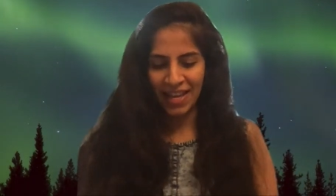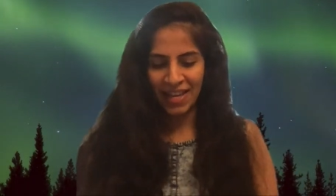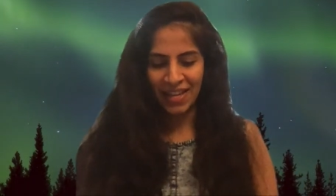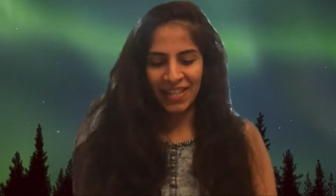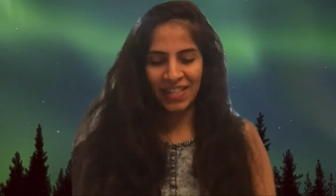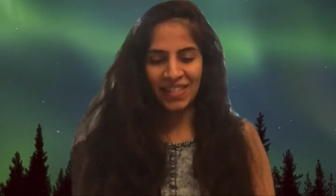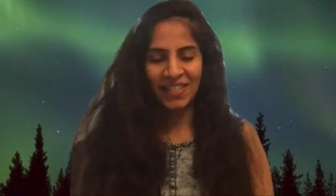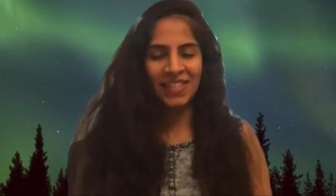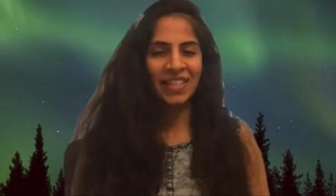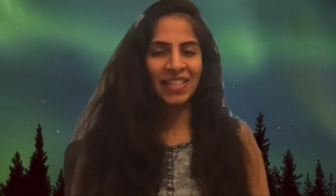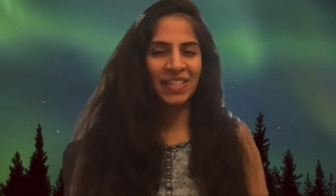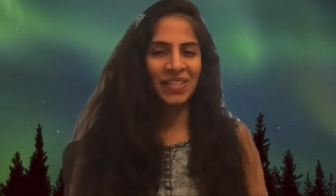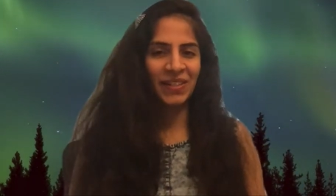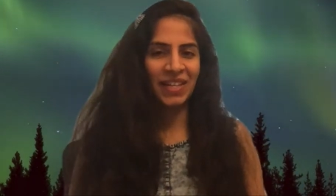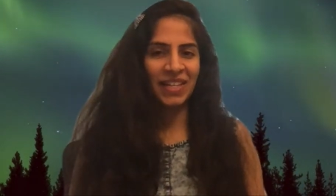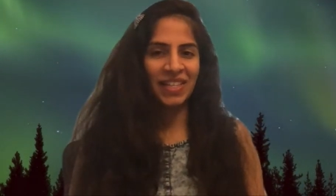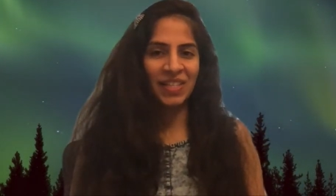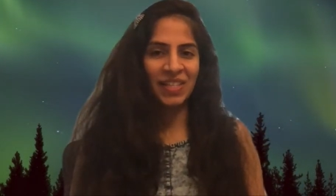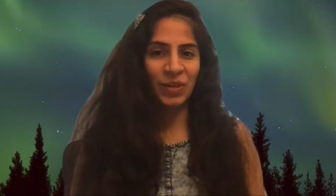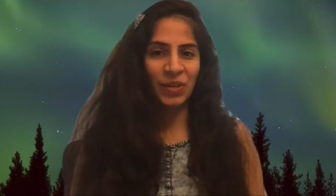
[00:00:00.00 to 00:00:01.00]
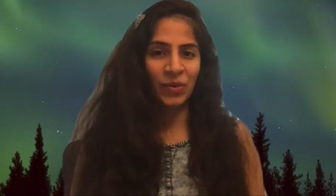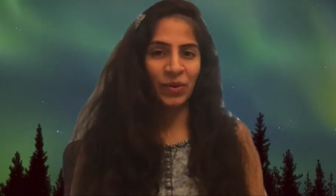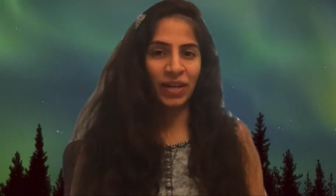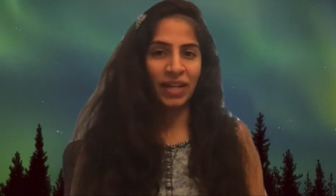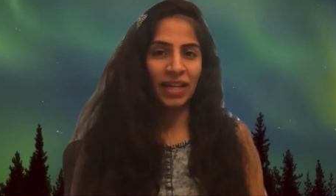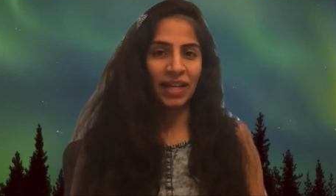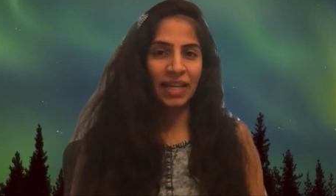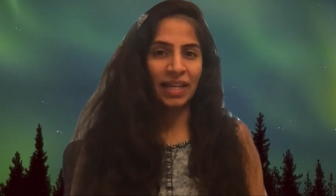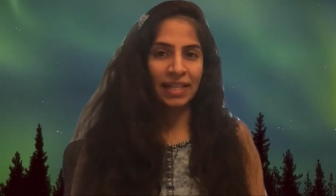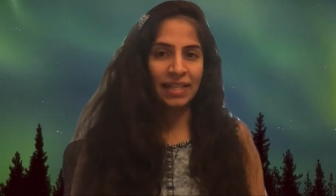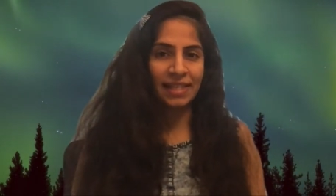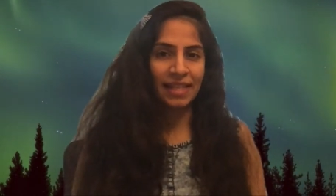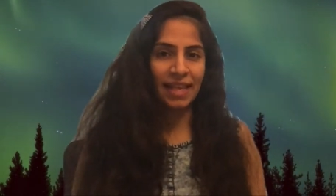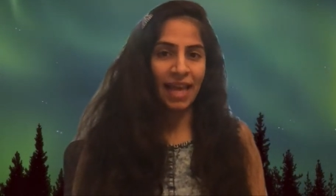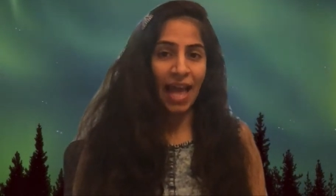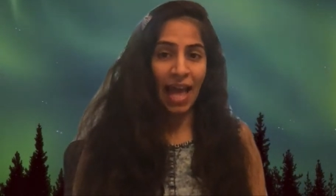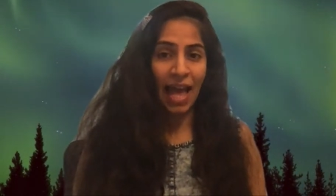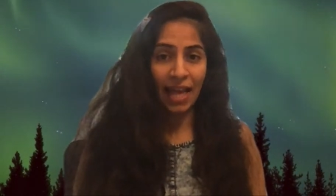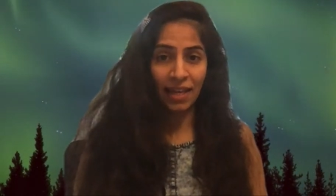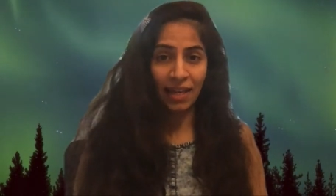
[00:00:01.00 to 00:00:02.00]
So today's story is the
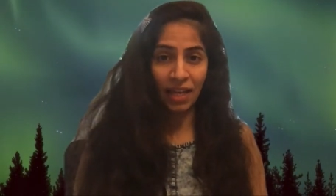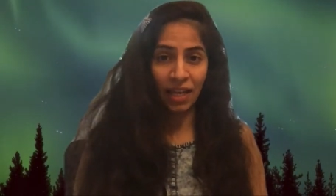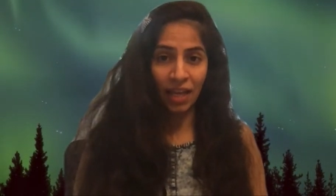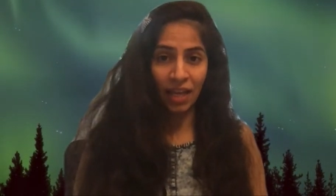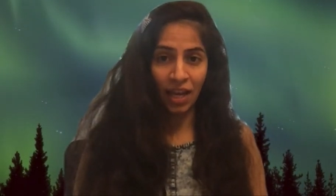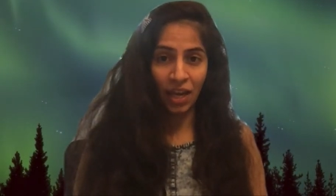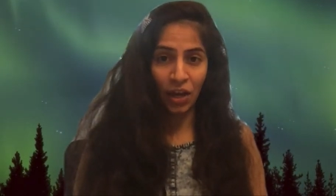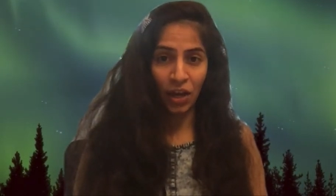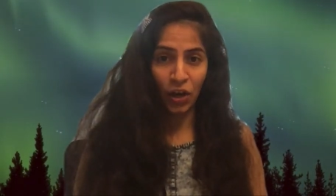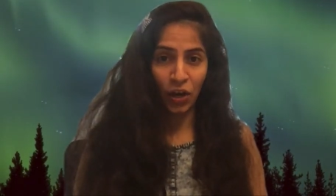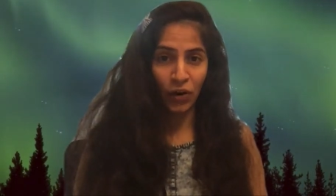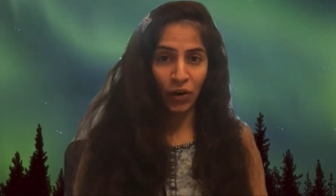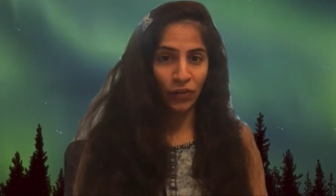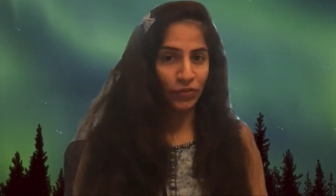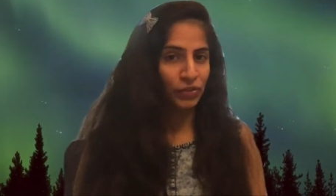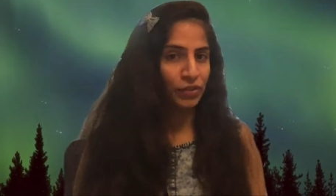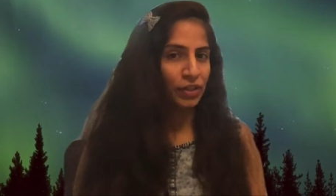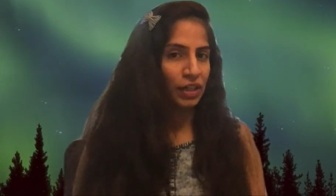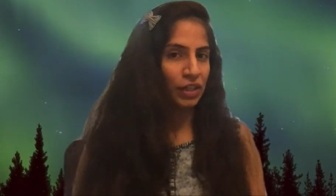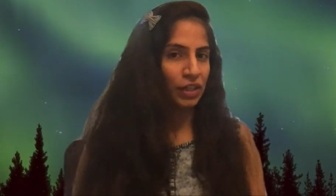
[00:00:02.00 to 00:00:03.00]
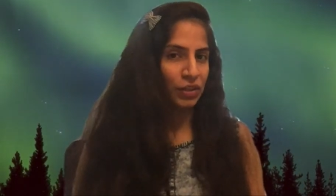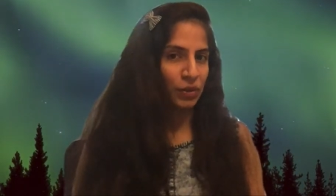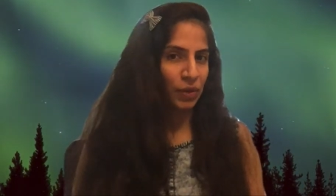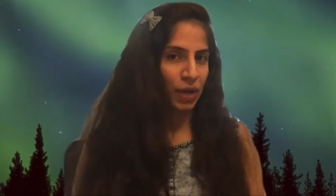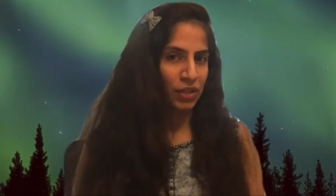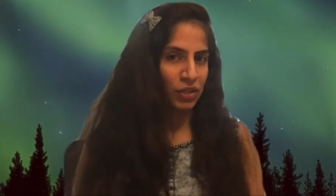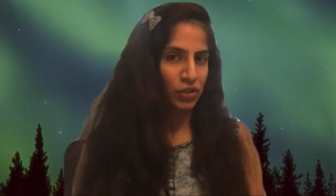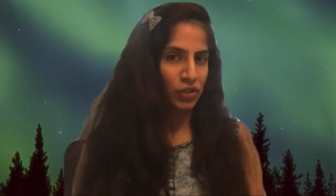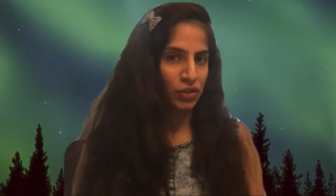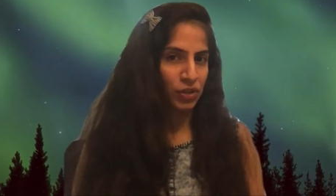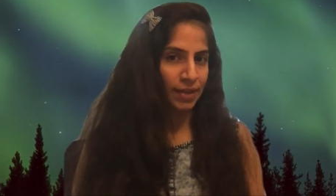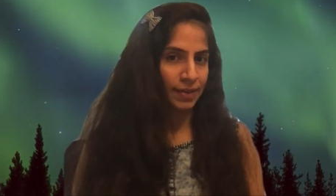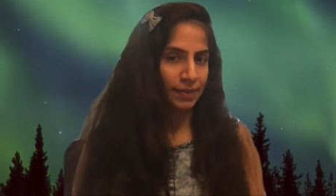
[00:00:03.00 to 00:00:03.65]
end of Dhritrashtra.